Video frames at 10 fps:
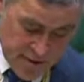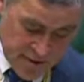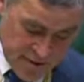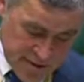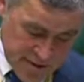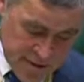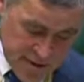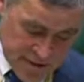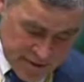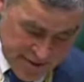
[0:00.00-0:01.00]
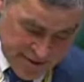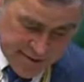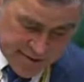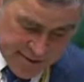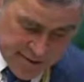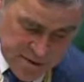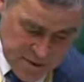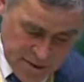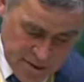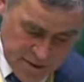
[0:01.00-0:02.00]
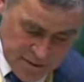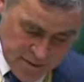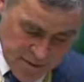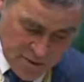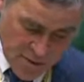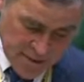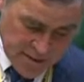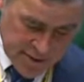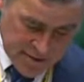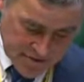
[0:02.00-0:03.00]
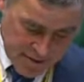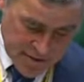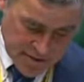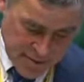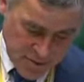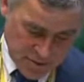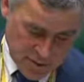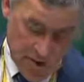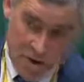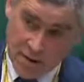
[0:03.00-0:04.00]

that this is a clear indication that they want an independent Scotland